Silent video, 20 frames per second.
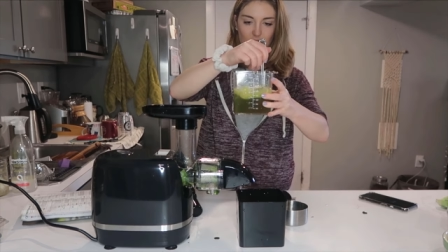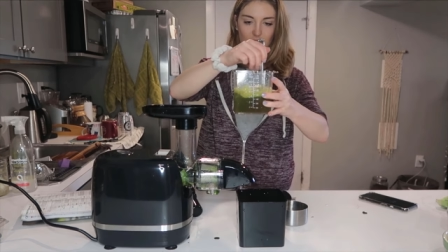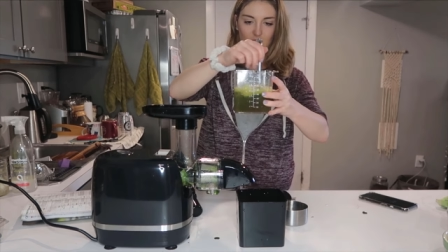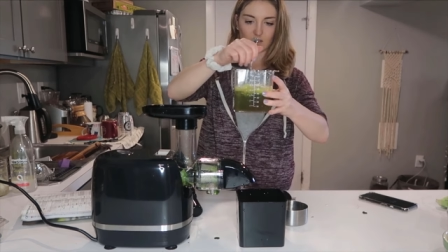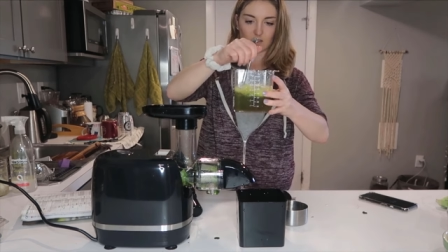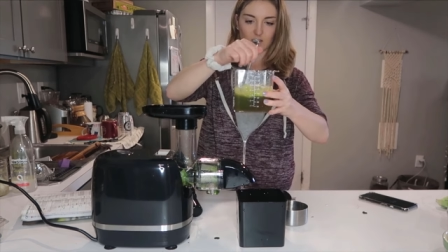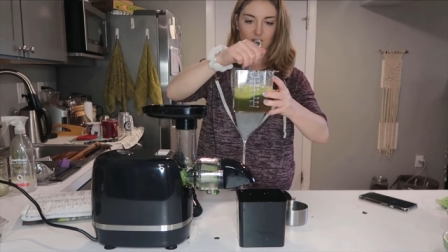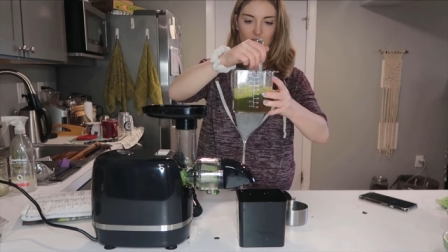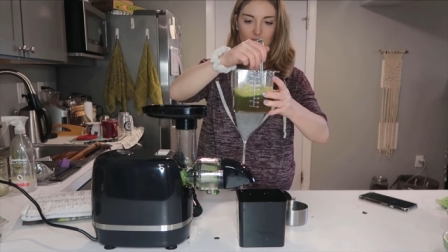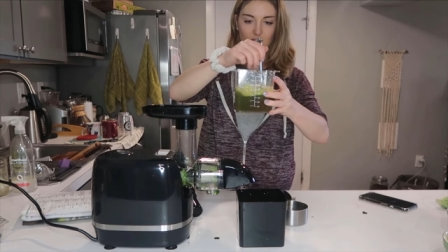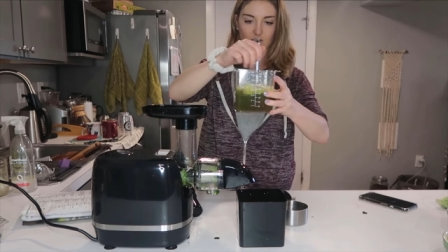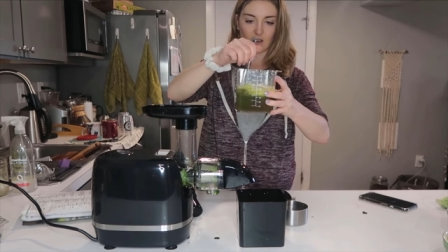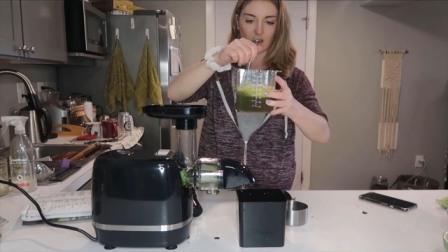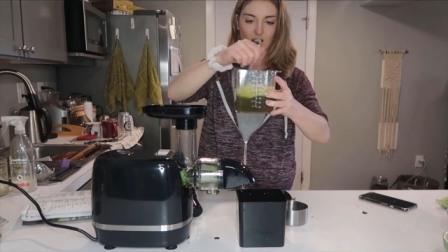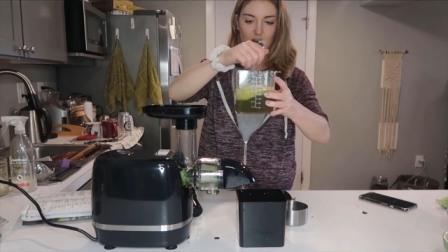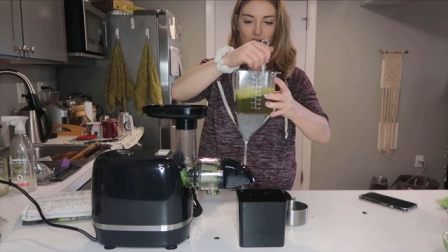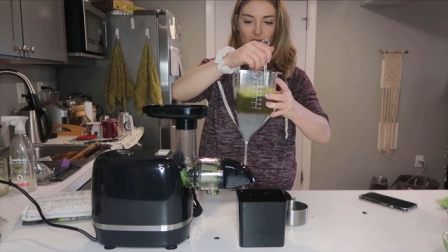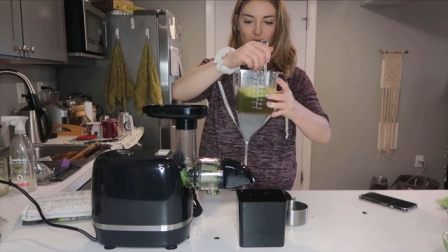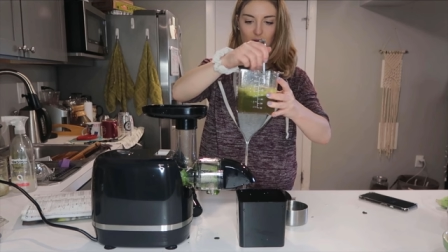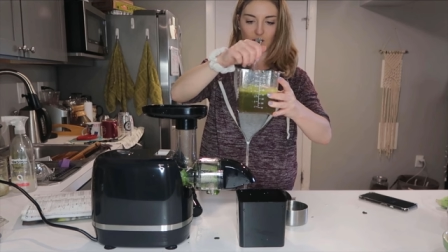this is
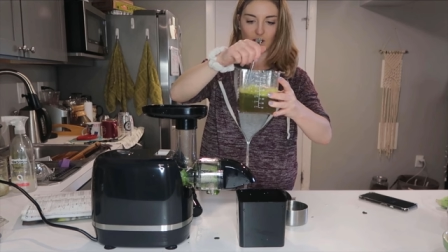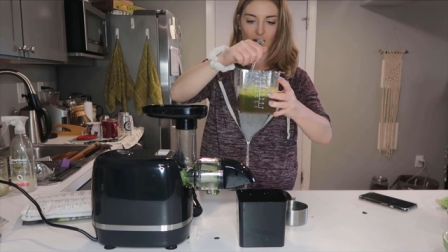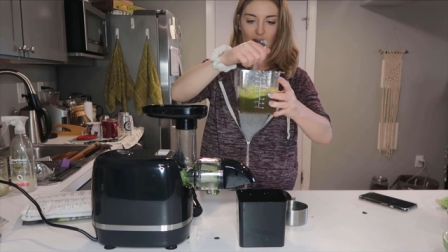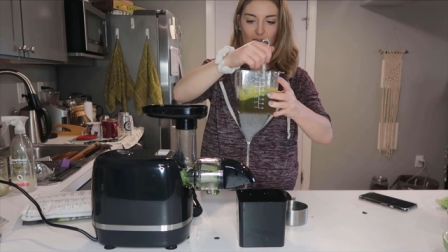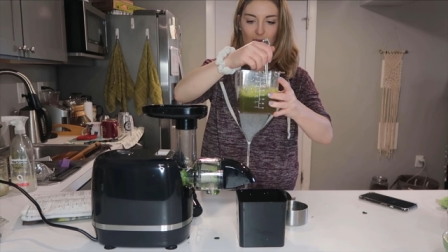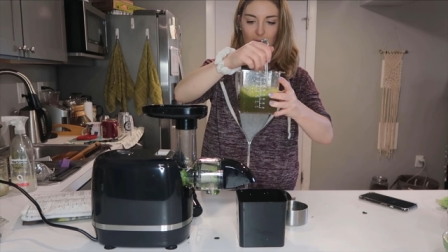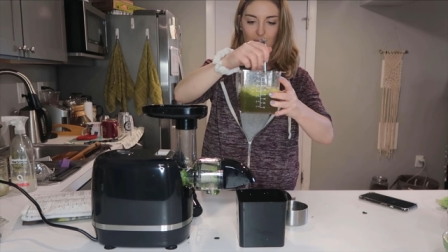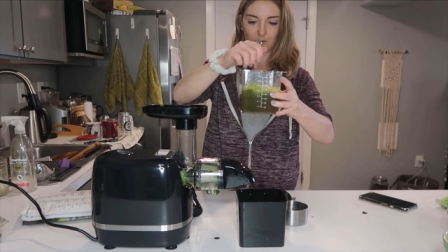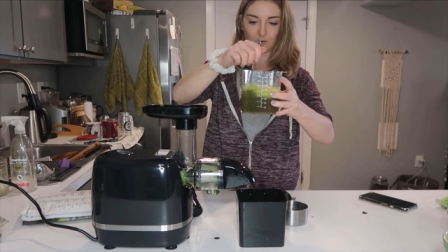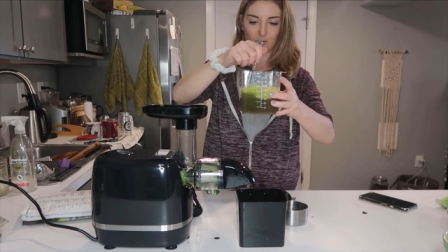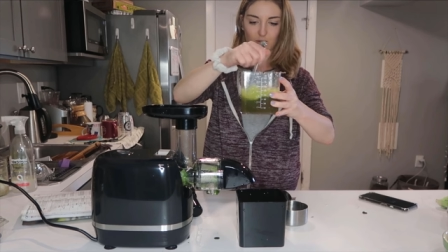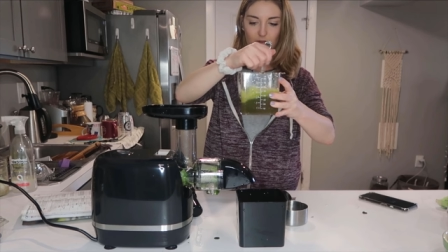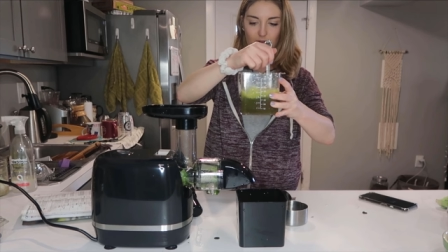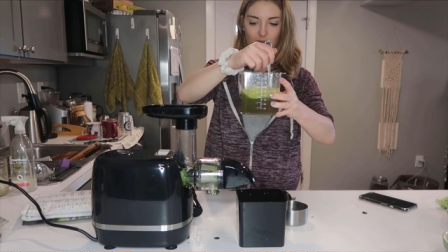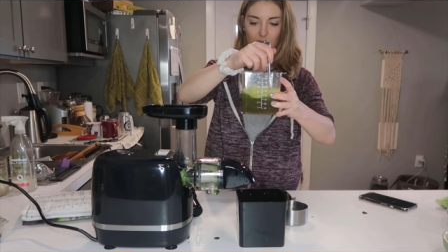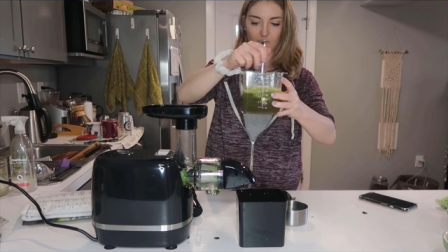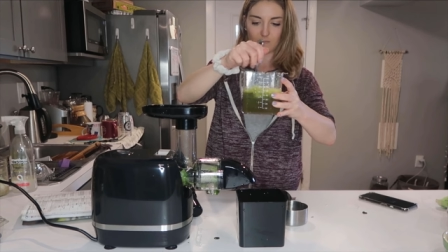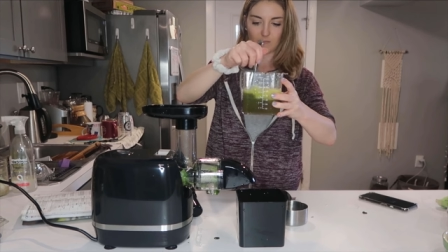our apple